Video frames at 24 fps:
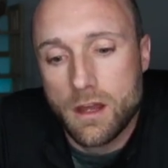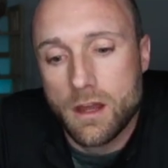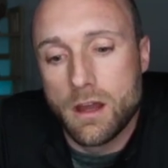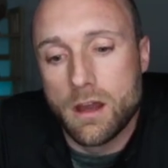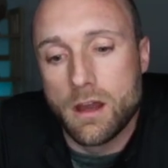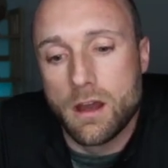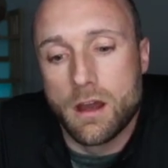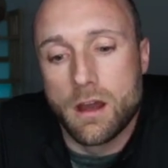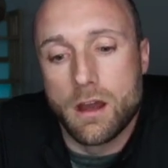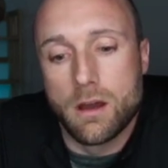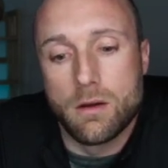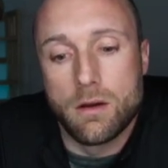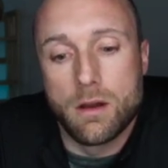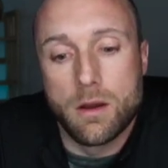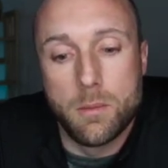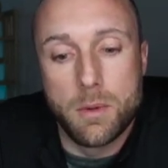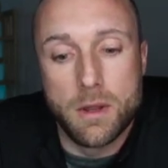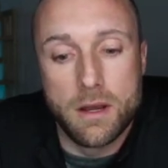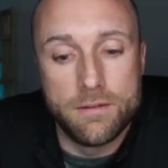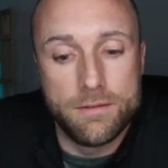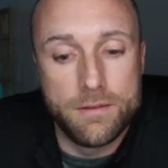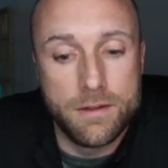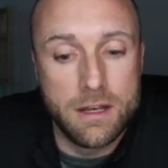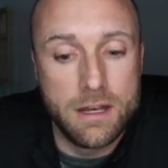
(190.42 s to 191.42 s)
A
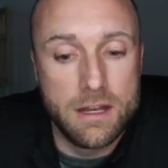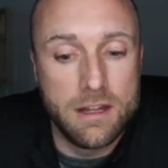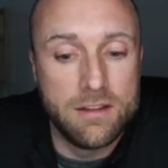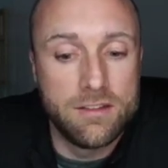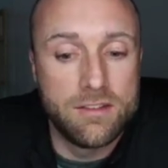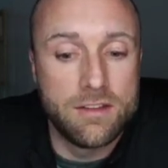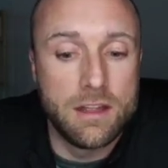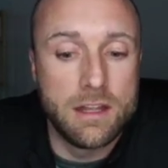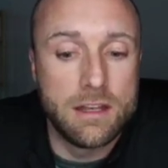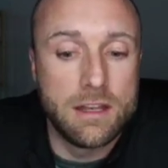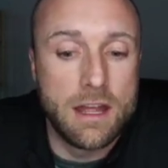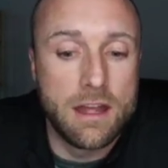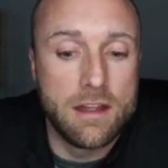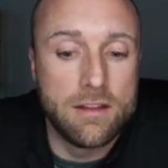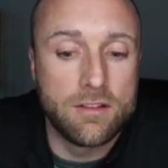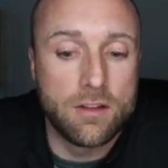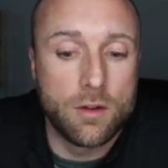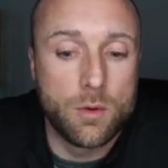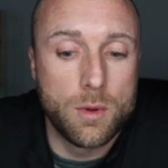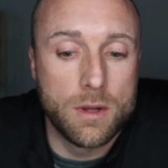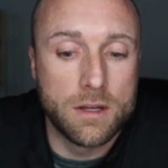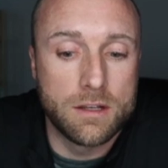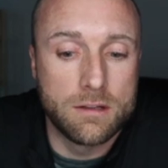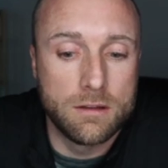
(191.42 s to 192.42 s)
benefit is it has
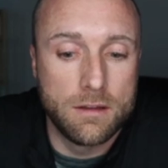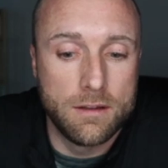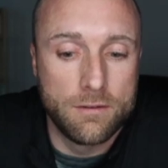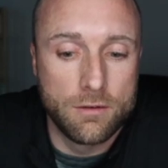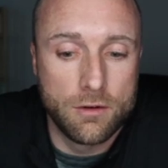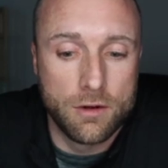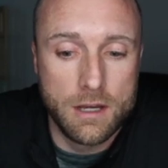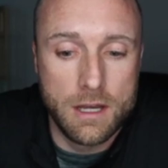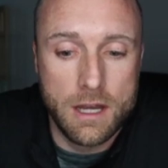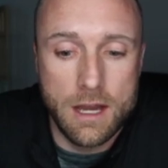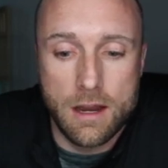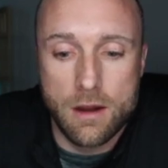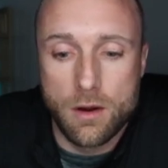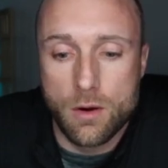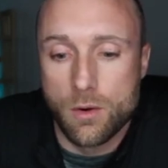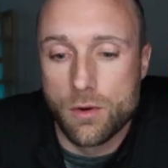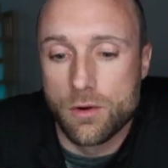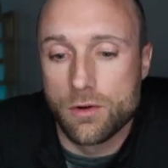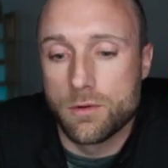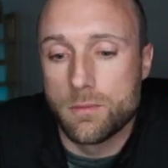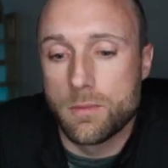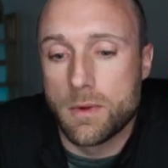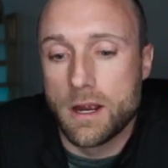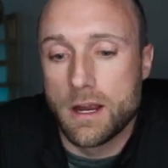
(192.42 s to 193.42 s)
a quick delivery. I
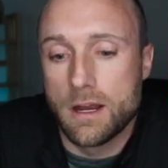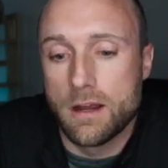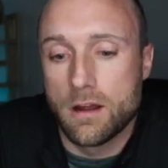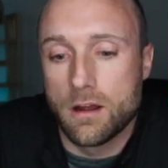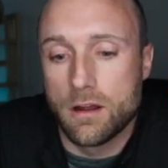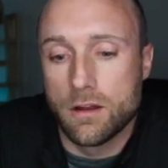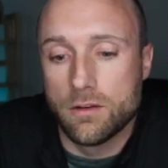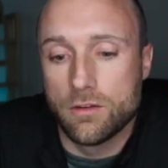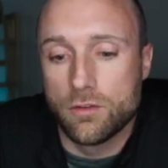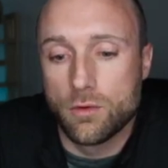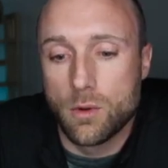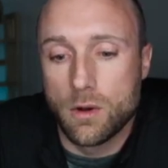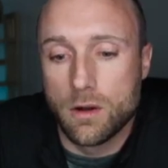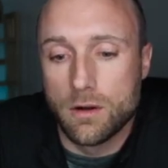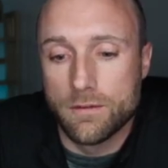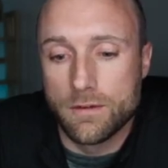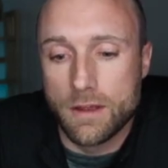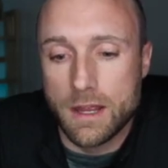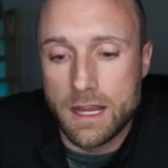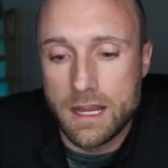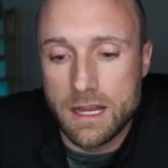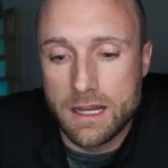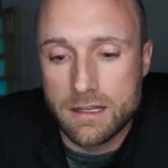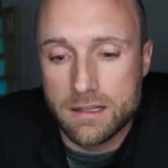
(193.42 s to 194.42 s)
ordered mine on
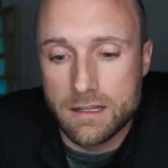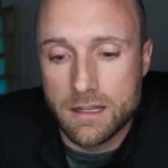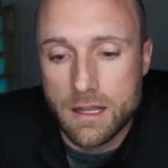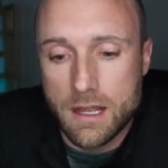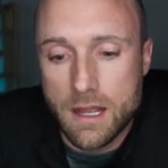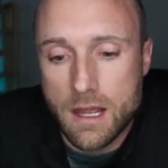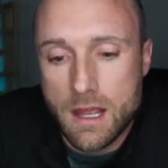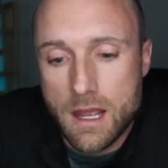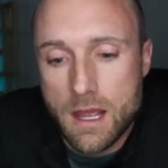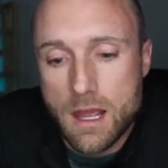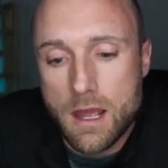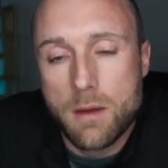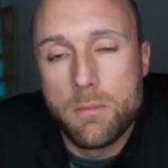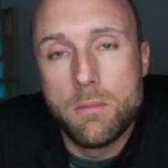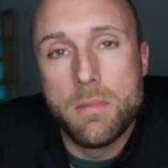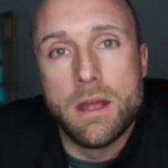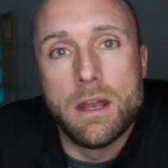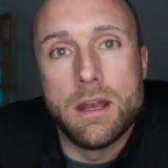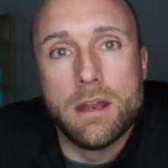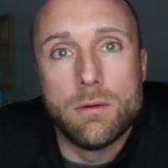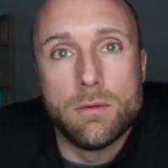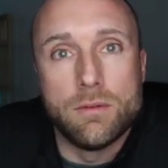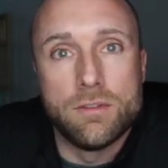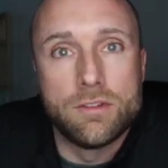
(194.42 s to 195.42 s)
12/8,
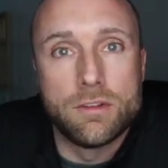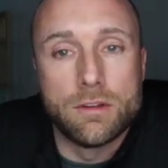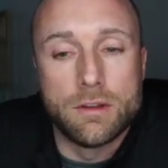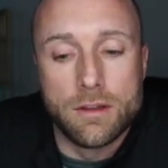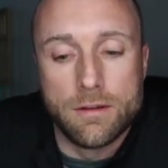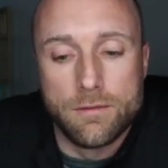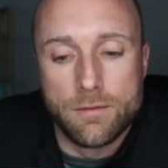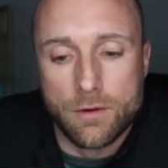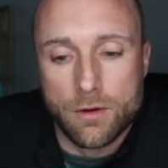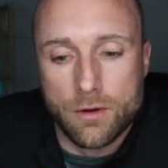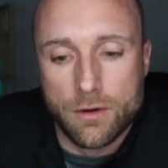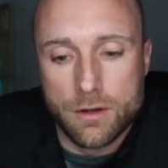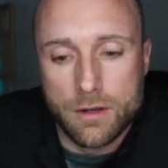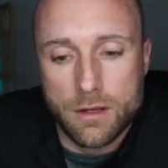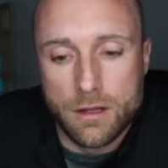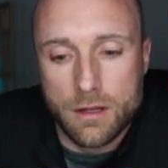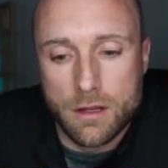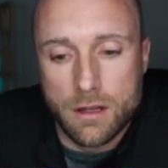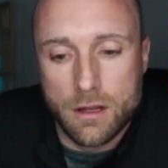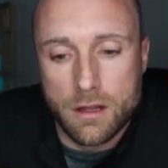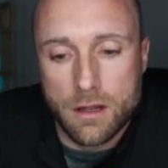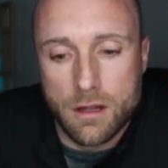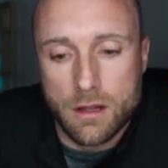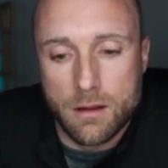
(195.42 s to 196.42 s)
and it was delivered
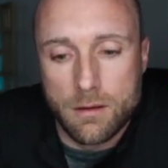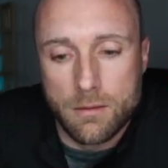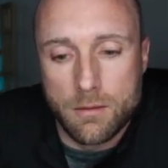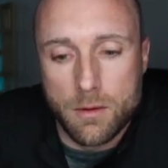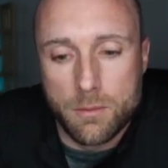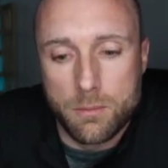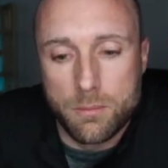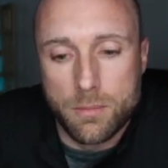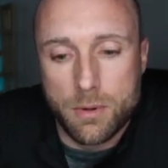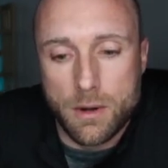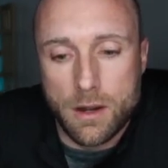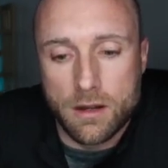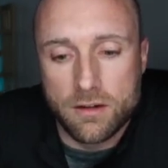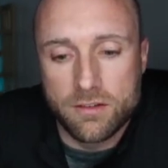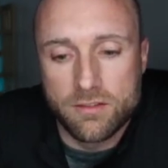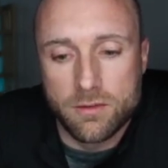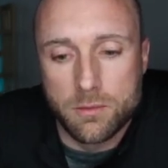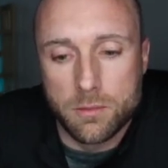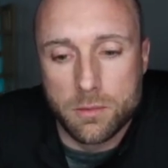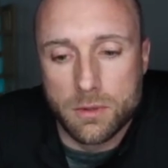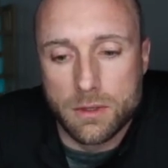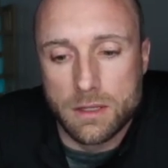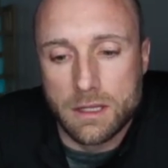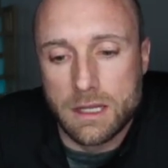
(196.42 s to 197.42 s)

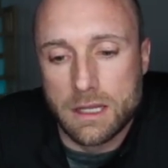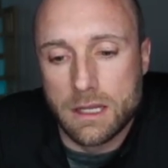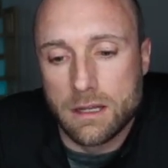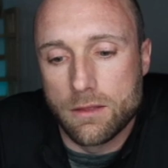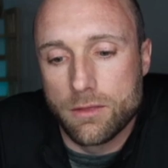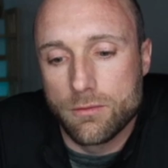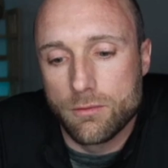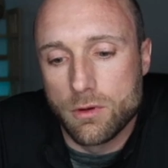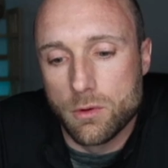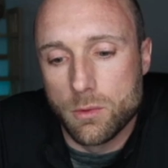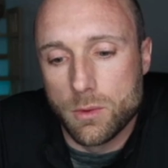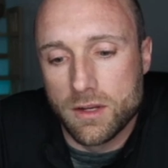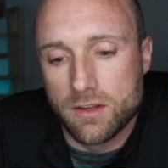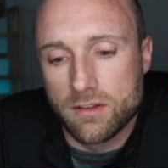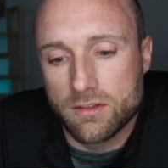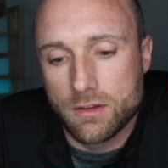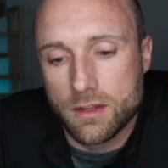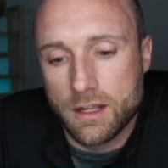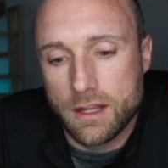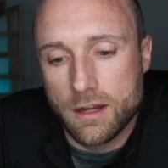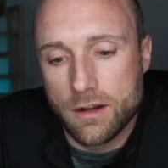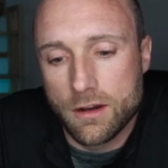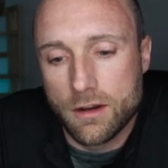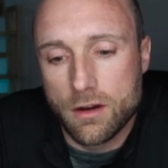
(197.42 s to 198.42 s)
approximately 3 weeks
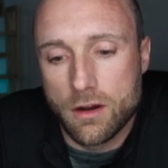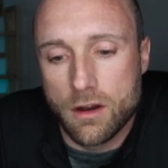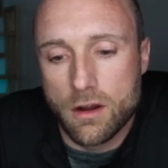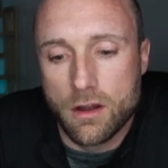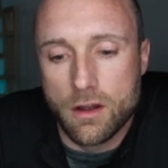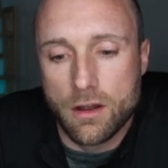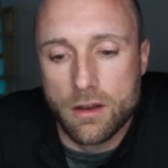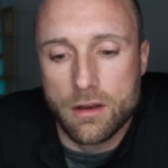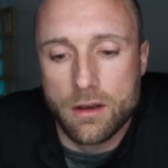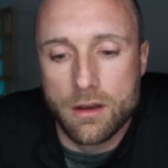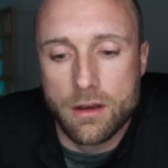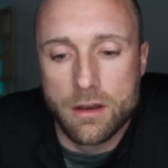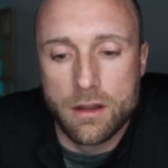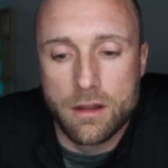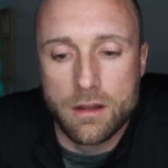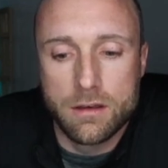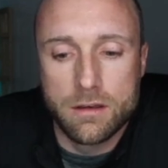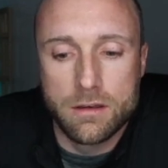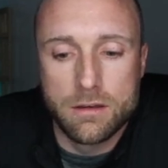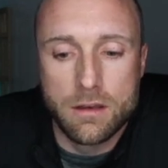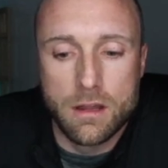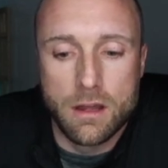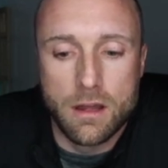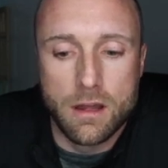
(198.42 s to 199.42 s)
later
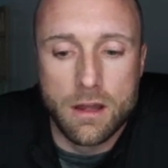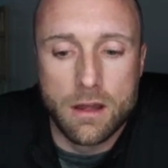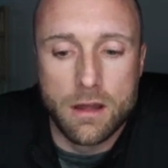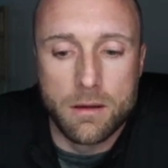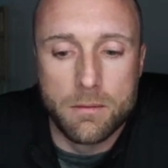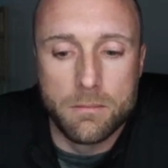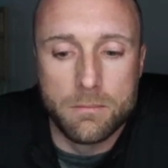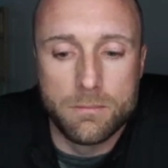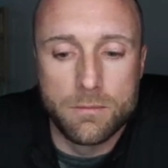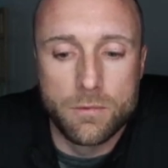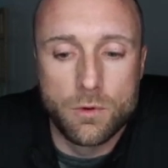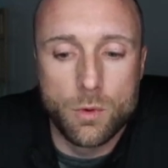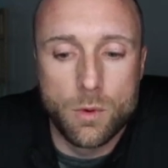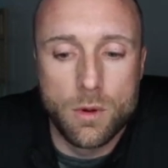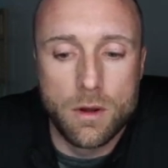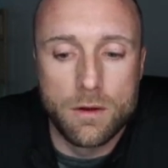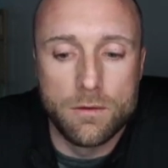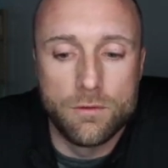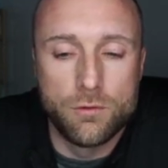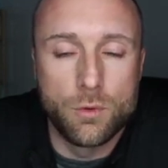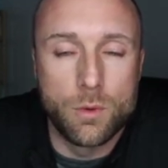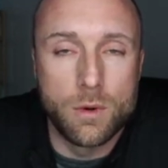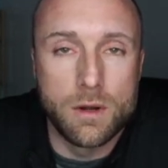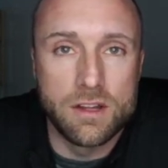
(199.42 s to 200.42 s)
on
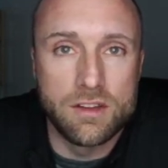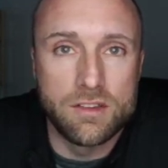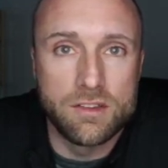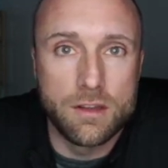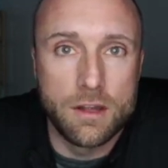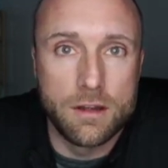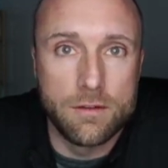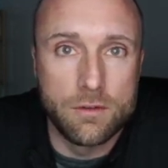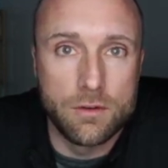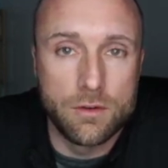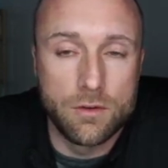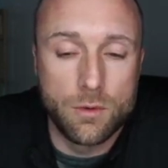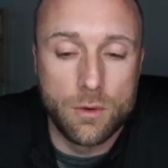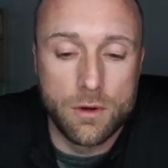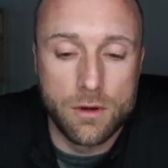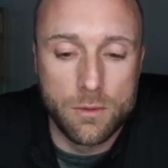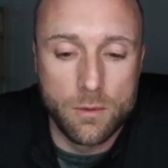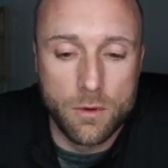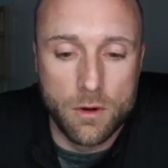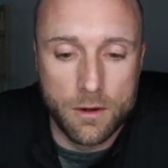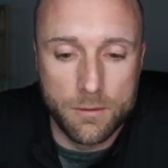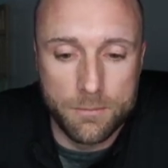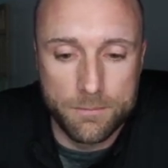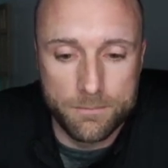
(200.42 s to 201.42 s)

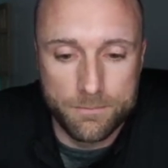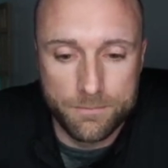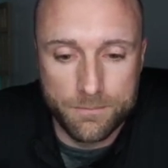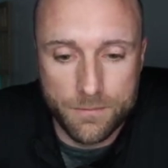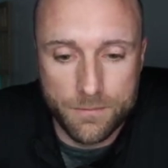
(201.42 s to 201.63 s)
12/27/21.